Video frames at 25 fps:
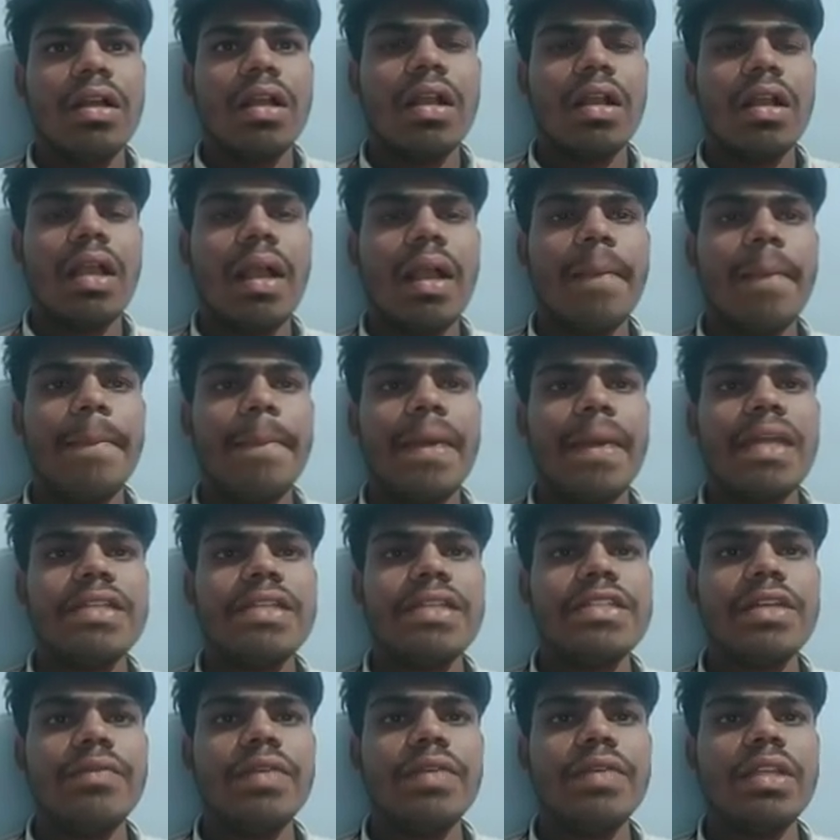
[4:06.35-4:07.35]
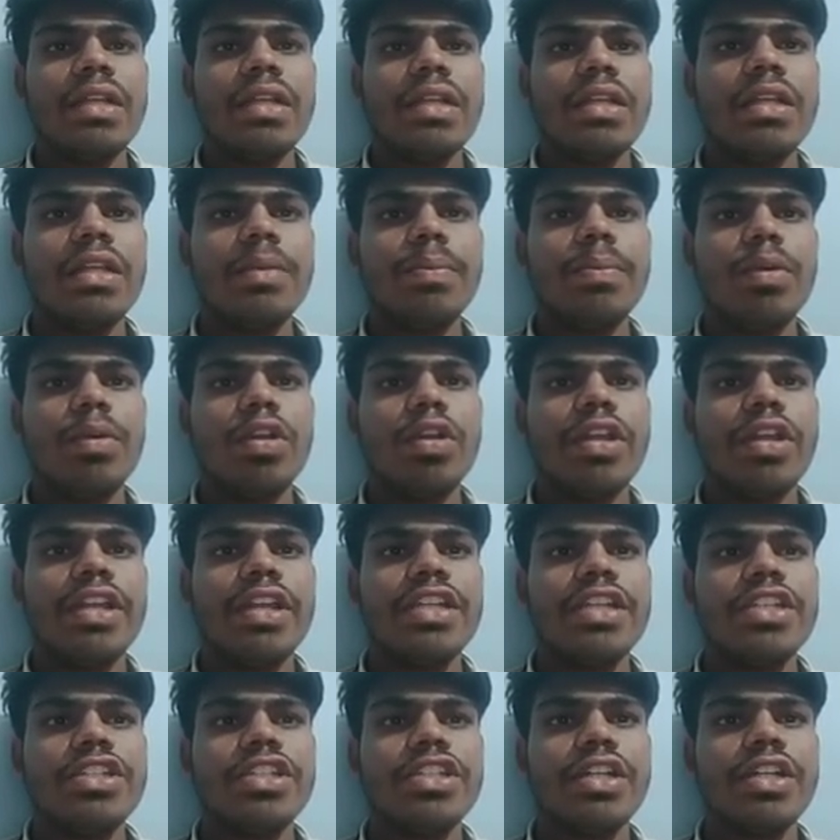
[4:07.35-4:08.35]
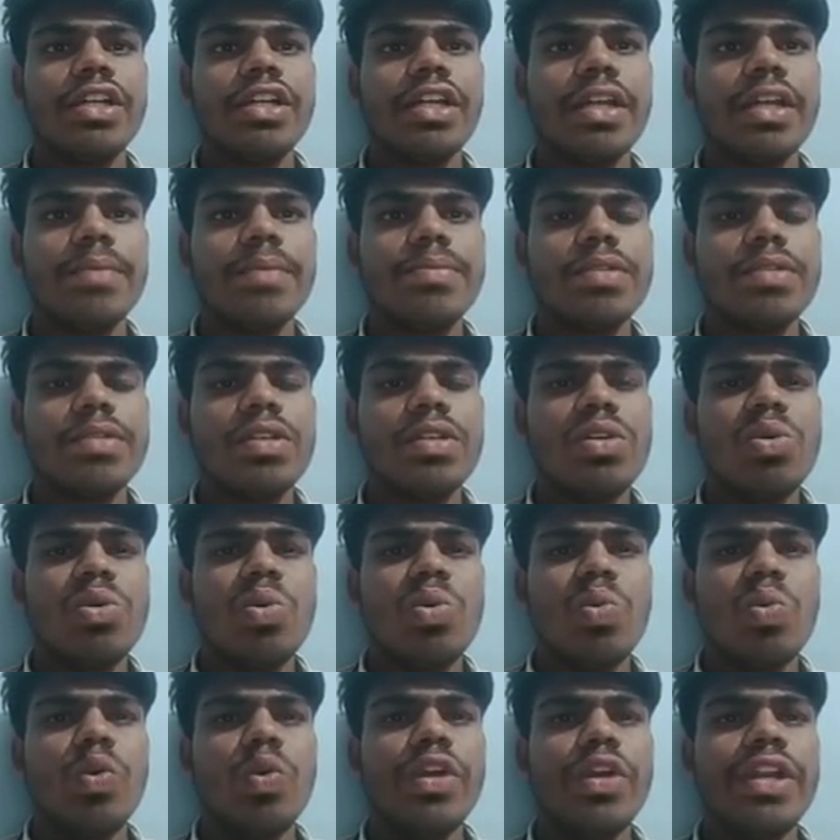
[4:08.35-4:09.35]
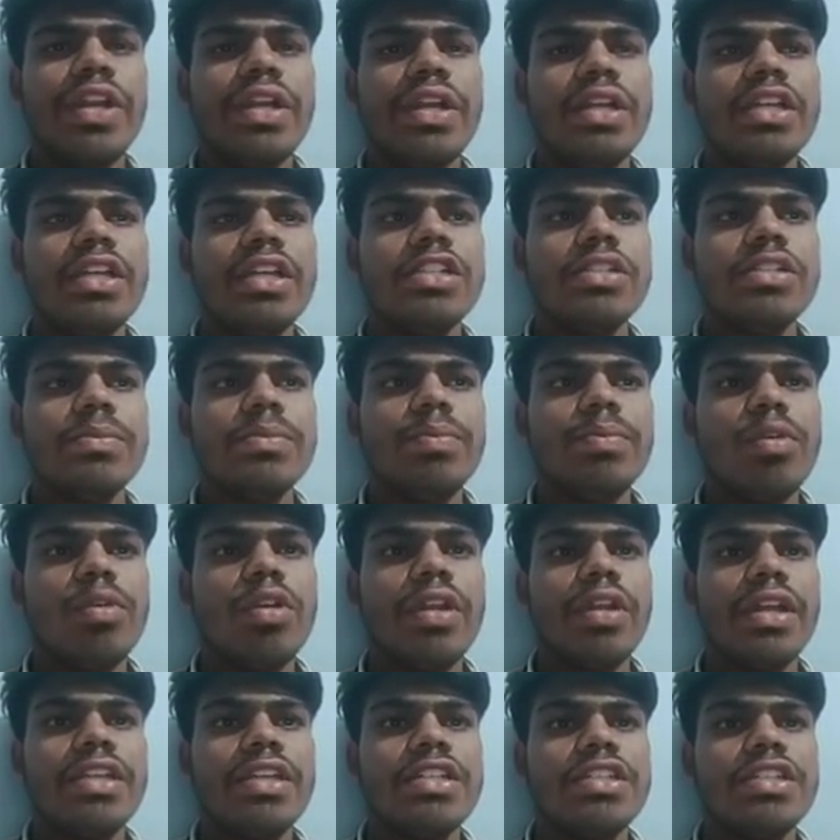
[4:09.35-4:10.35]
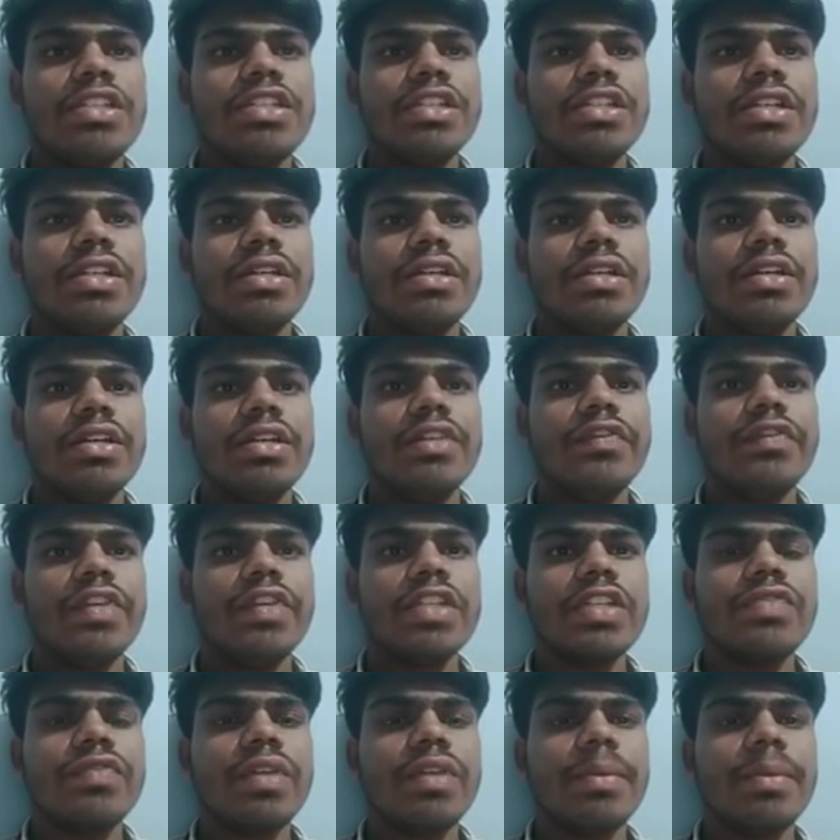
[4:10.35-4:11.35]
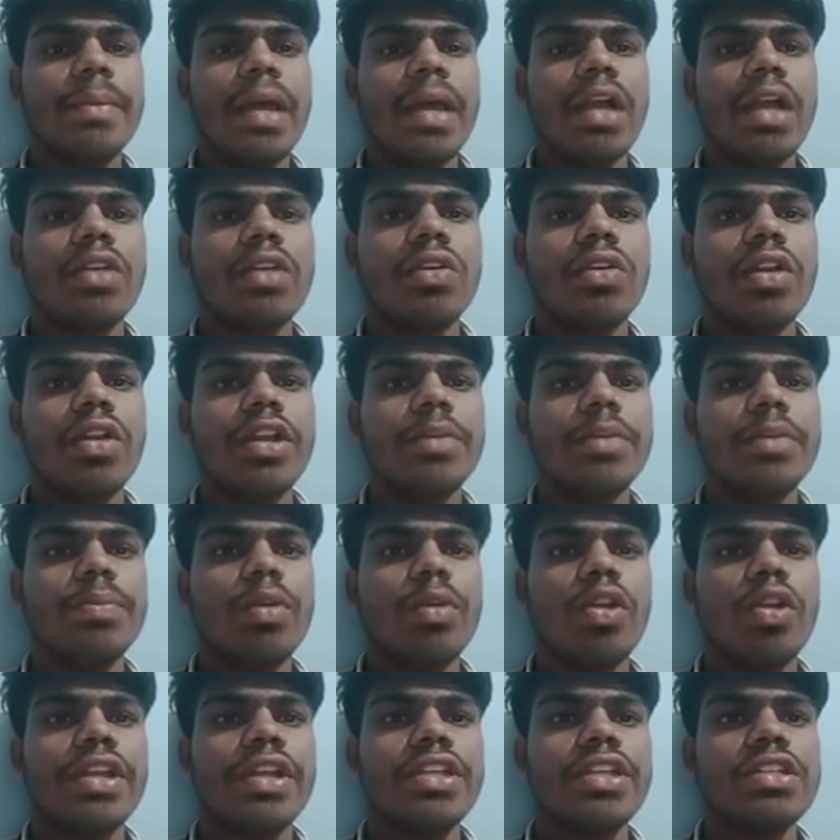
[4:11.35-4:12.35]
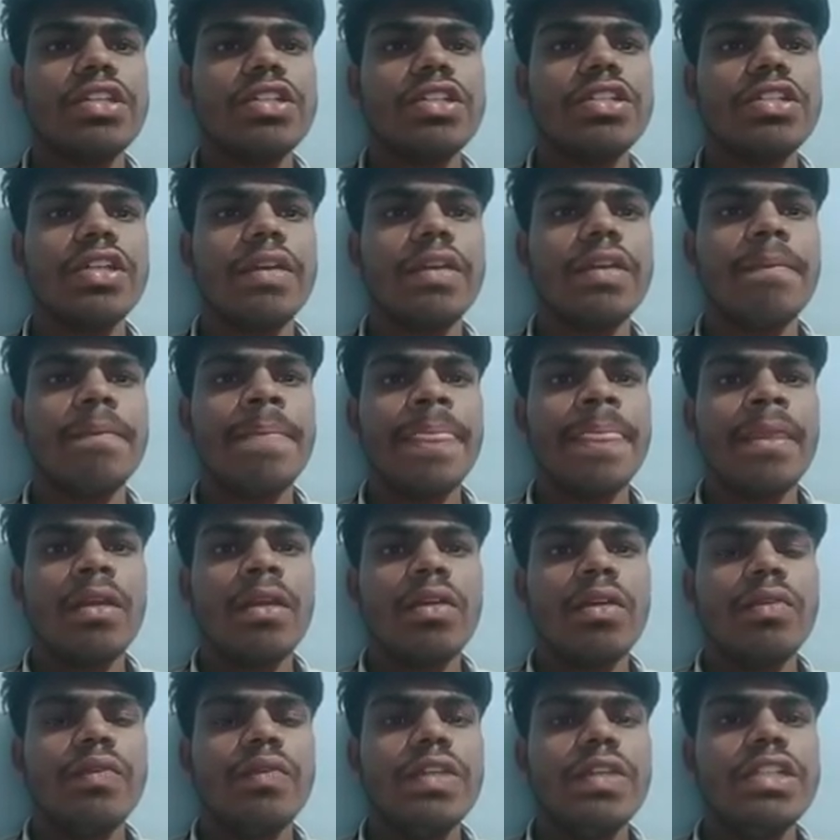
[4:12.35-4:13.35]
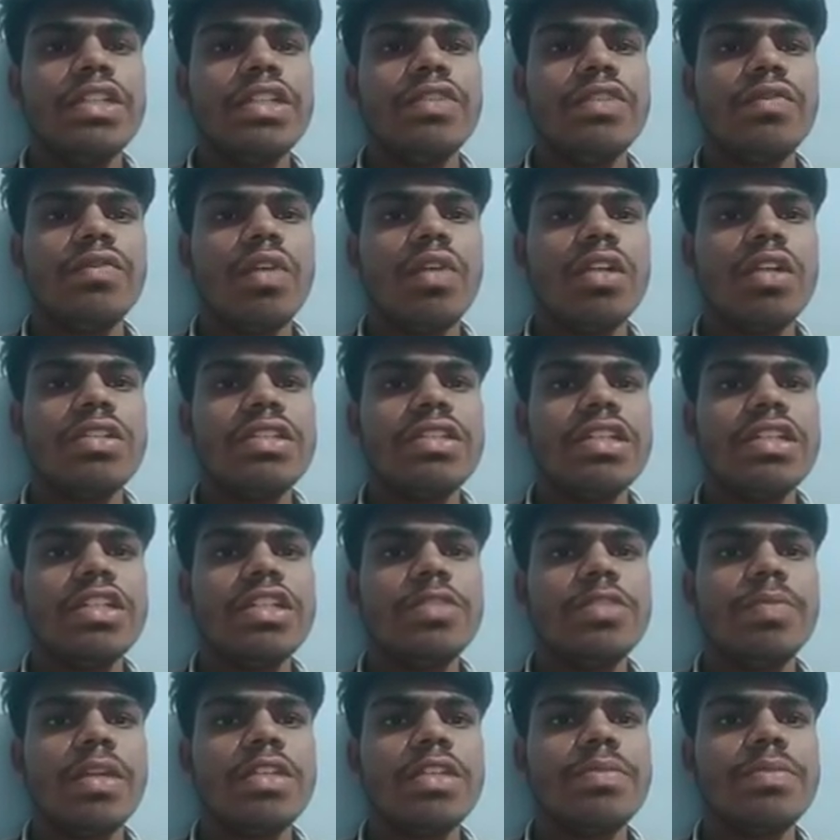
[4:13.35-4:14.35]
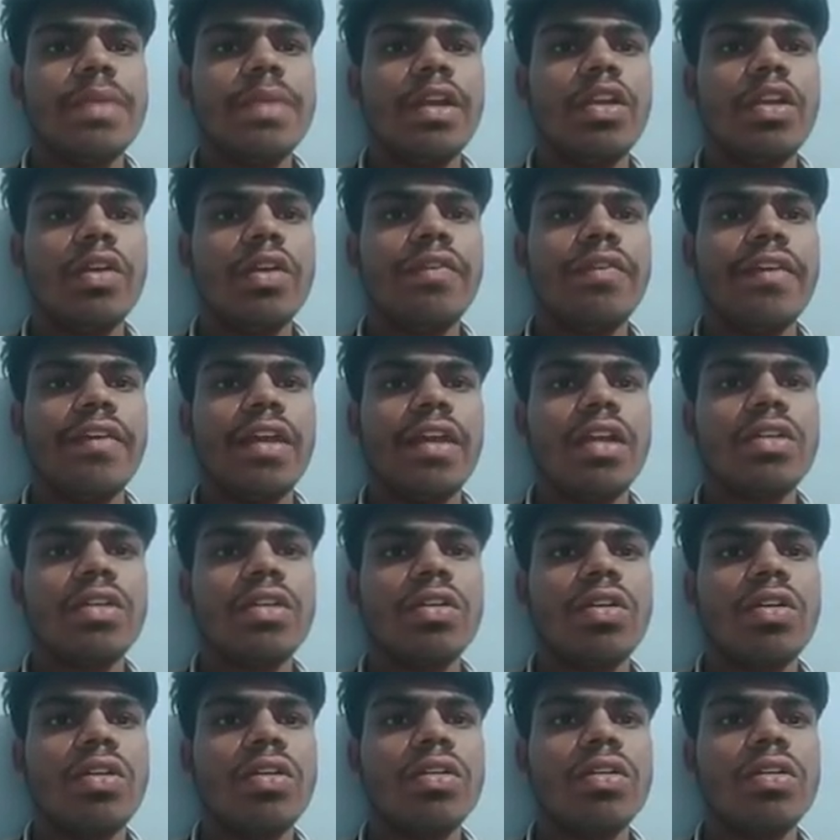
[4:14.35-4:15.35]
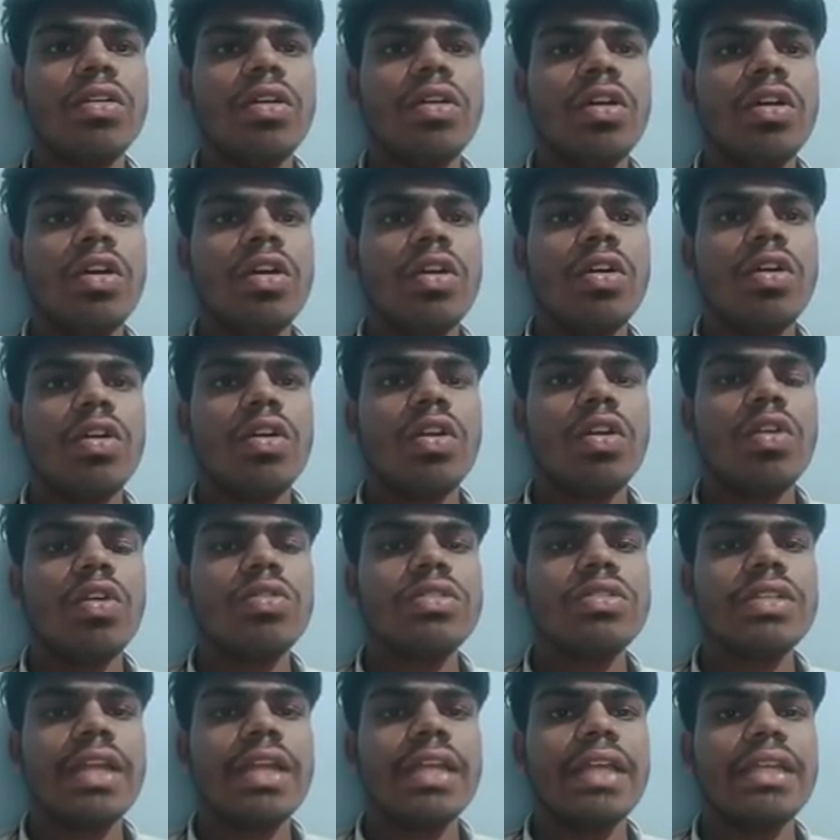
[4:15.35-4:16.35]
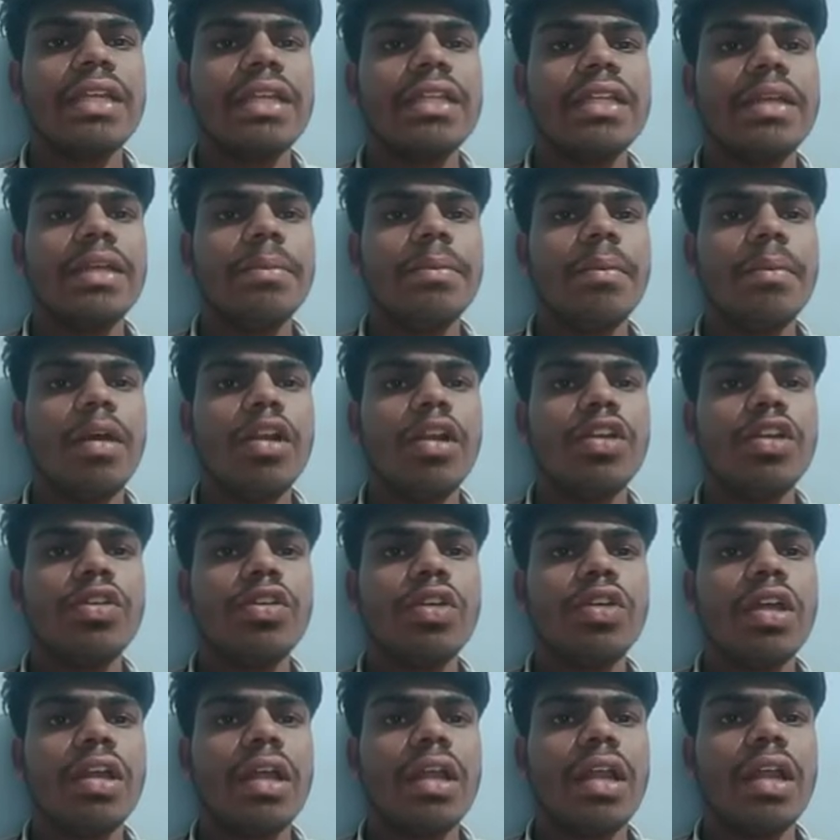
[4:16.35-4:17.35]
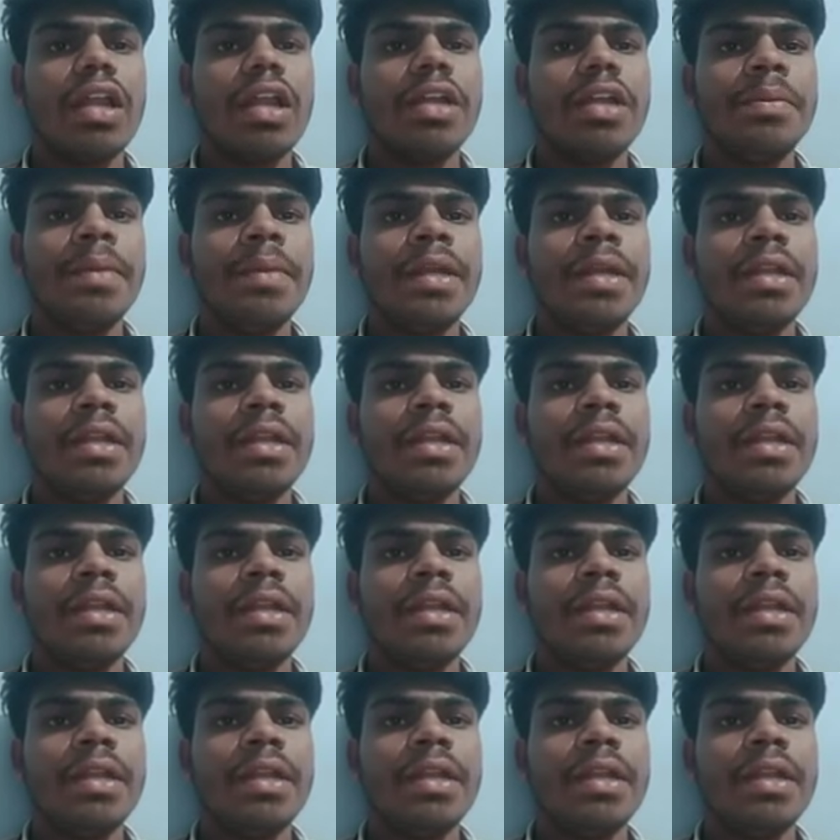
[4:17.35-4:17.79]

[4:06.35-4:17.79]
Comparison with other polarization types. Orientation polarization differs from electronic polarization, which involves the displacement of electron clouds rather than molecular alignment.